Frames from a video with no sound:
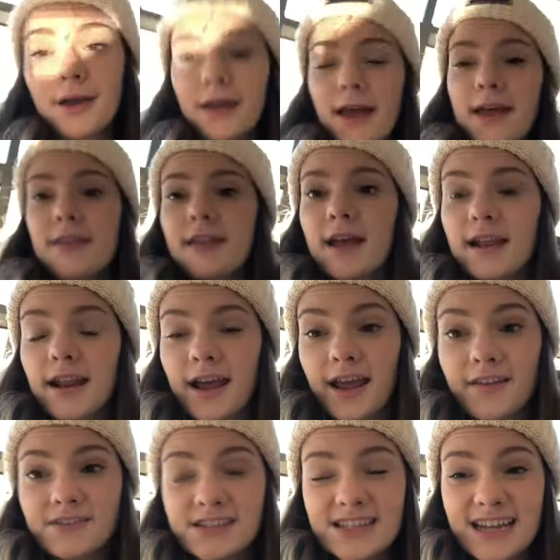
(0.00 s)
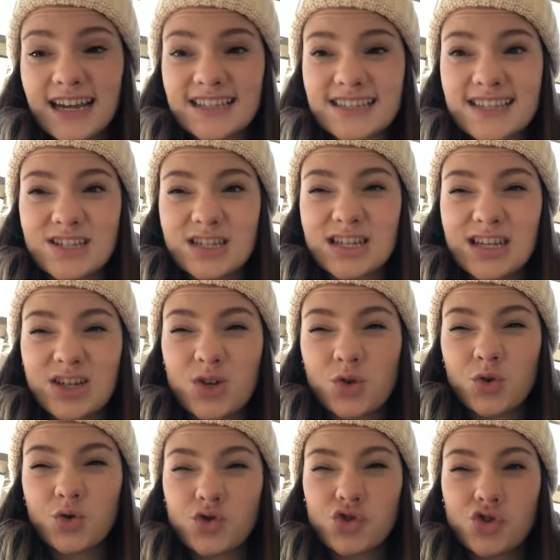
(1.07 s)
And then I have to dance
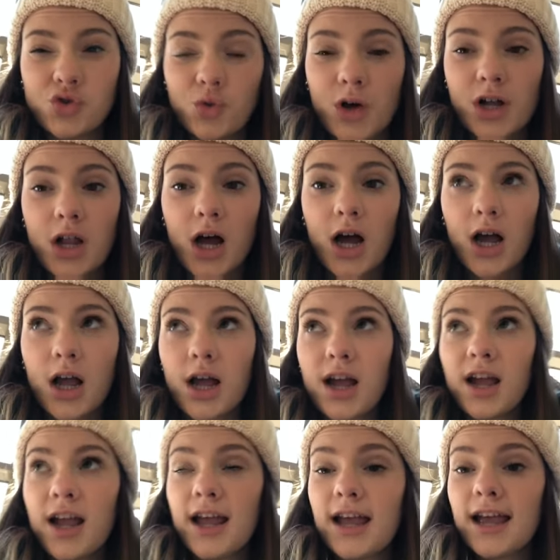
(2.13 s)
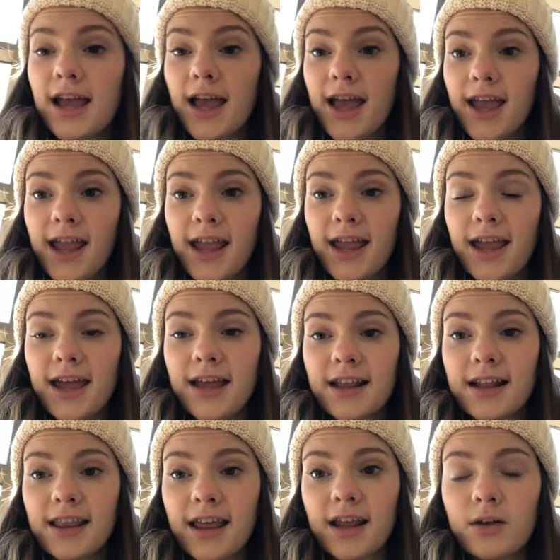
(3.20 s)
until 2 o'clock,
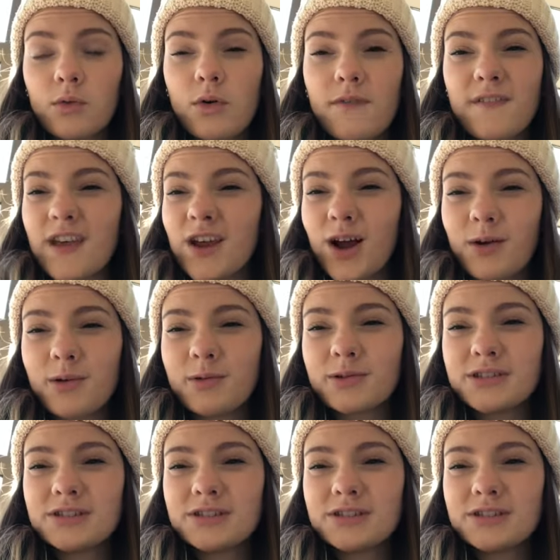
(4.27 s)
and then we'll figure out what we're